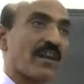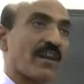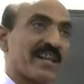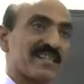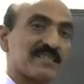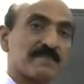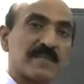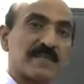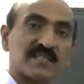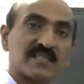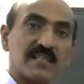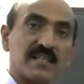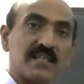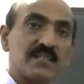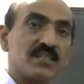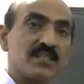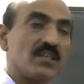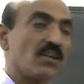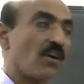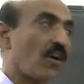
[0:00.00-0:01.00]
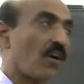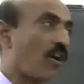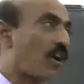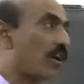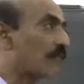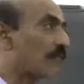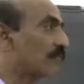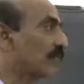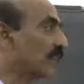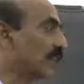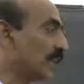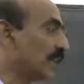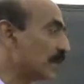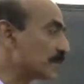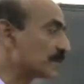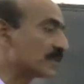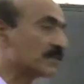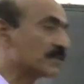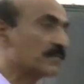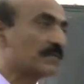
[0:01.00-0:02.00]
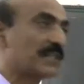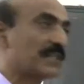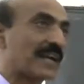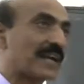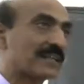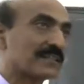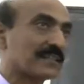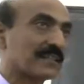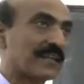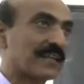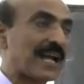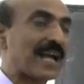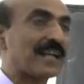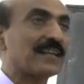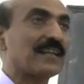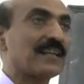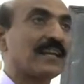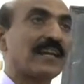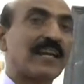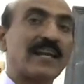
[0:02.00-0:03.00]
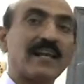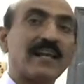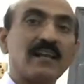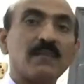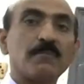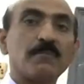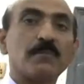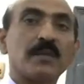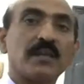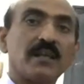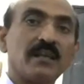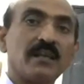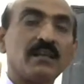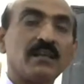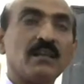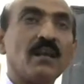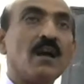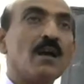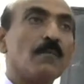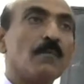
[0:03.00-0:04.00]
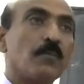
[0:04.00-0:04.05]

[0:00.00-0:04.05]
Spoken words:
or a speciality of leaves that can help in